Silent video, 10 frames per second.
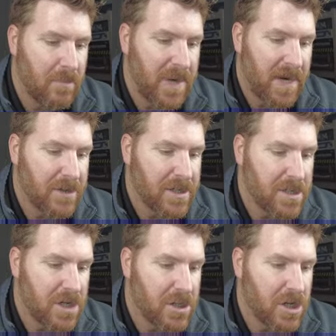
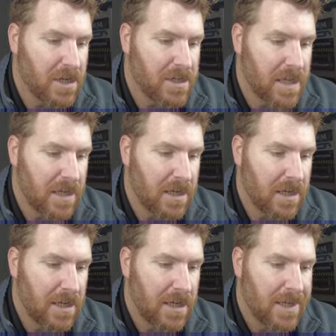Paris Johnson.
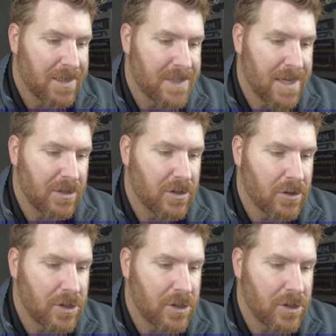Daniel